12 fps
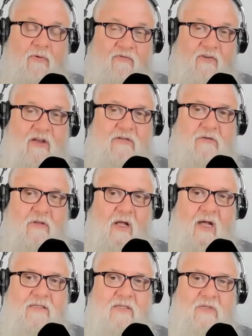professional
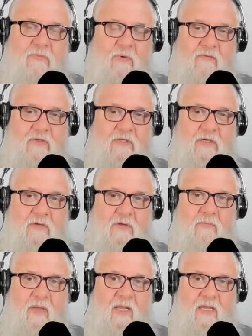artist, but obviously
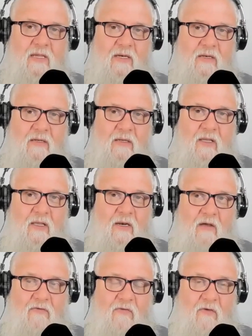couldn't make it
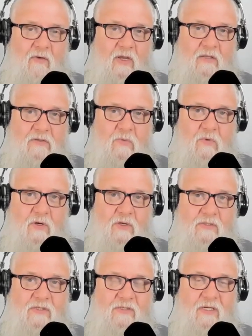enough. So he had to
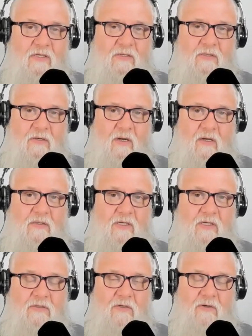work as a teacher, an art
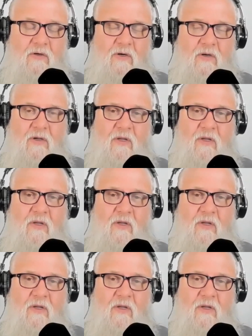teacher.